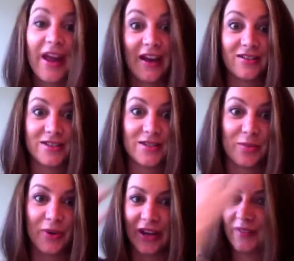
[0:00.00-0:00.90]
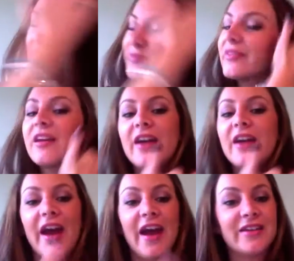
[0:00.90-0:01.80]
My hair is the pudding.
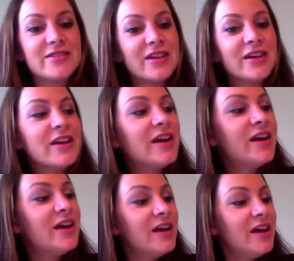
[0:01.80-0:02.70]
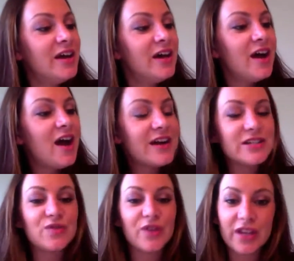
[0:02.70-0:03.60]
And
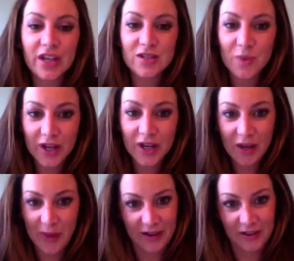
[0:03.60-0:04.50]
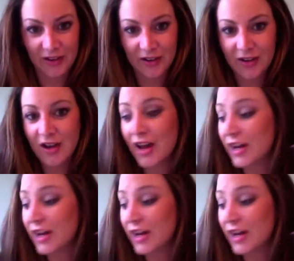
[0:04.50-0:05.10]
I just feel like it's working better.